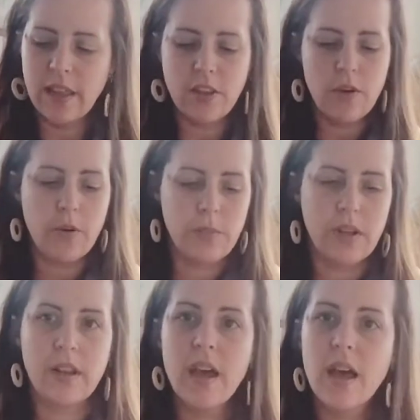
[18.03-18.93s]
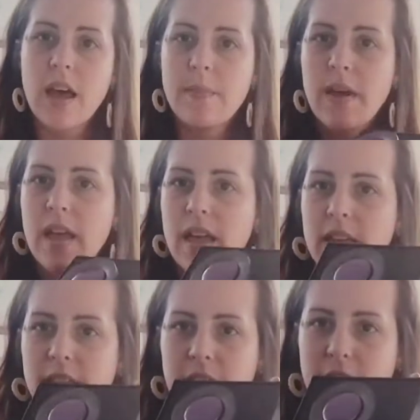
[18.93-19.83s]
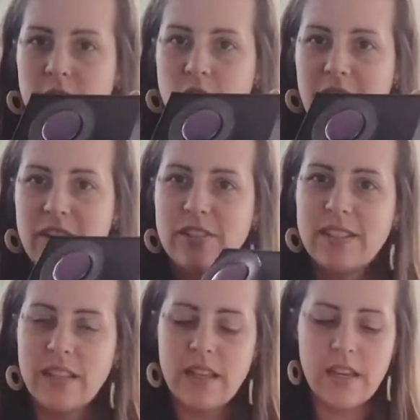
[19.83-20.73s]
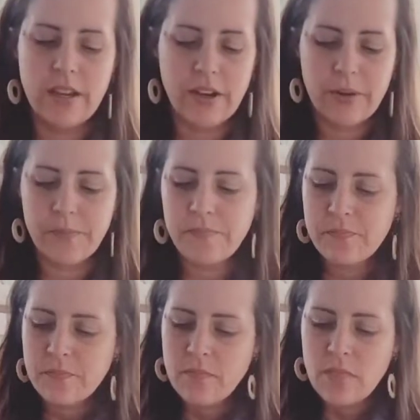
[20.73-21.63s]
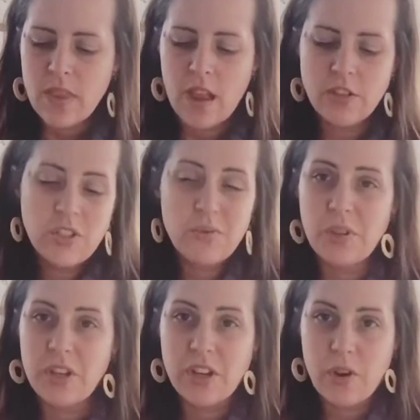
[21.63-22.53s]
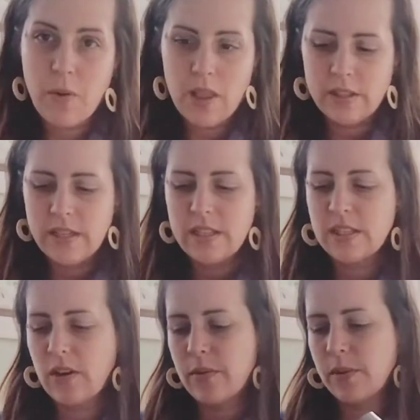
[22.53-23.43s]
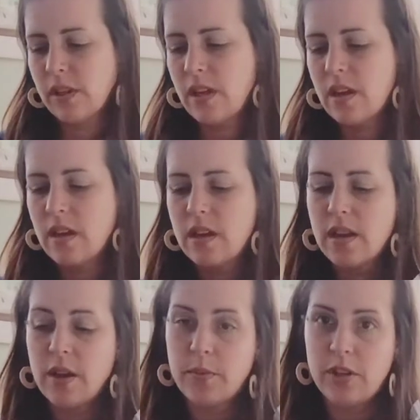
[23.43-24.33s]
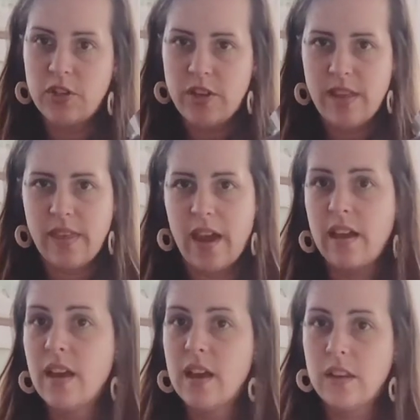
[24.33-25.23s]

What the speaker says: And you open it up, the hair dryer is in here. It's just really good quality. So I really appreciate that.